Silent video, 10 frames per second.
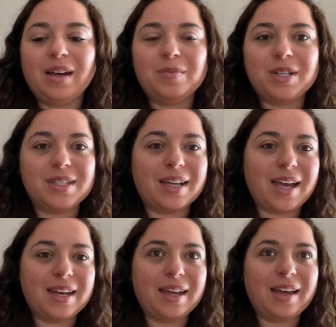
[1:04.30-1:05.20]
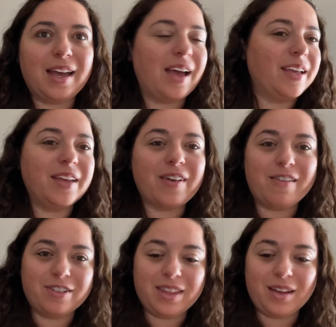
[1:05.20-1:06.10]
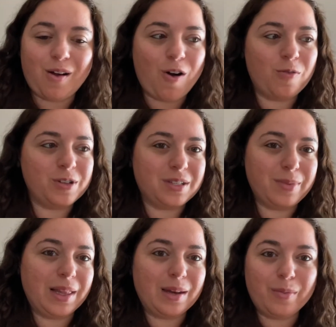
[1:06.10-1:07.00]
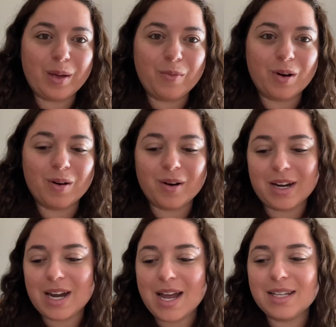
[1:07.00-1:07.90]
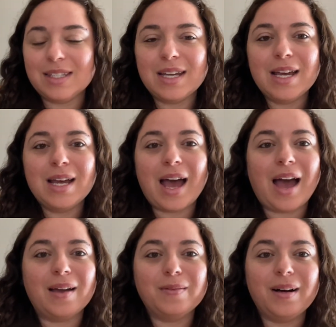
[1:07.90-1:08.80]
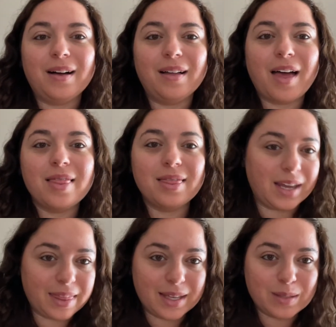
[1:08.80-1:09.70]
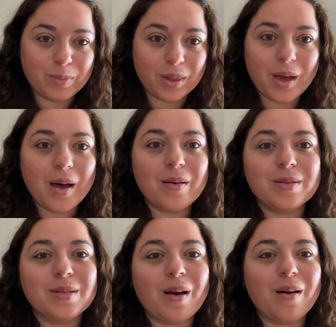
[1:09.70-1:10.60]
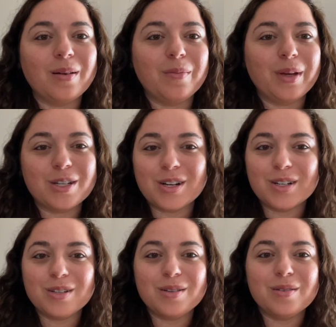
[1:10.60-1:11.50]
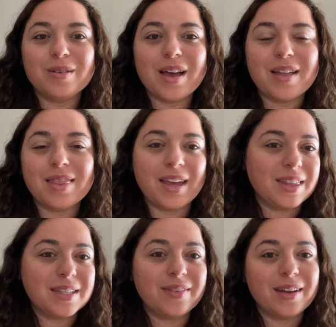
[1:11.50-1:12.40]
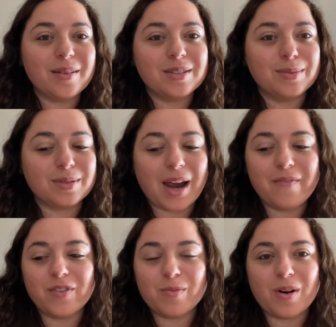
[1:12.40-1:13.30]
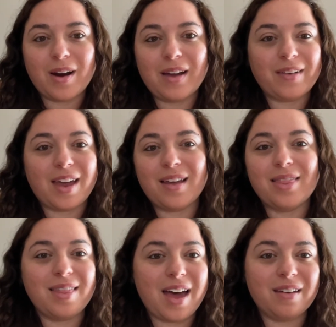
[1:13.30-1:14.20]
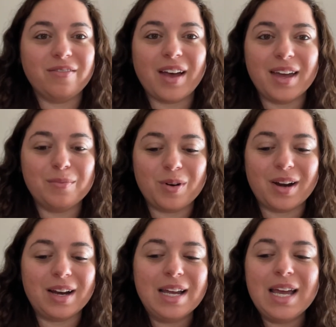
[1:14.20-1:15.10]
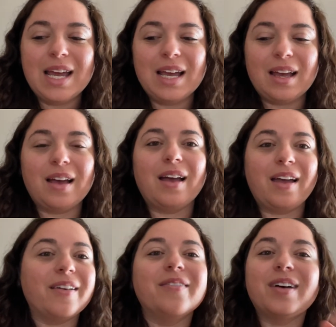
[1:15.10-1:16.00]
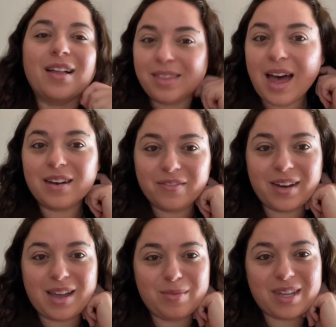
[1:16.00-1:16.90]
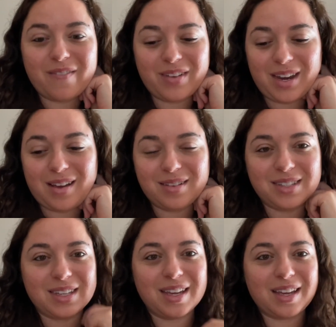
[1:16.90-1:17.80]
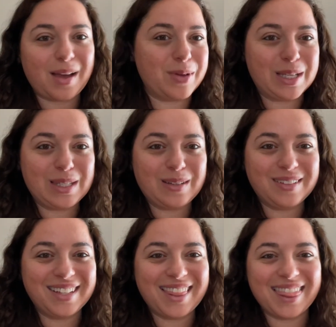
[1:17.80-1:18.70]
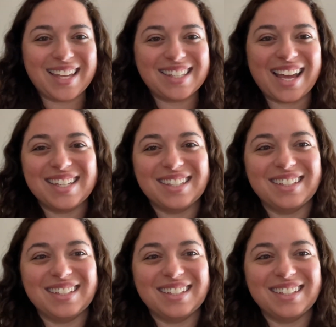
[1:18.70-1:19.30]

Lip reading: just to kind of give everything a home, just to be a little bit more organized. I will link this below, so make sure to like this video, subscribe for more. I have a lot of fun Amazon videos coming soon. Thanks, guys.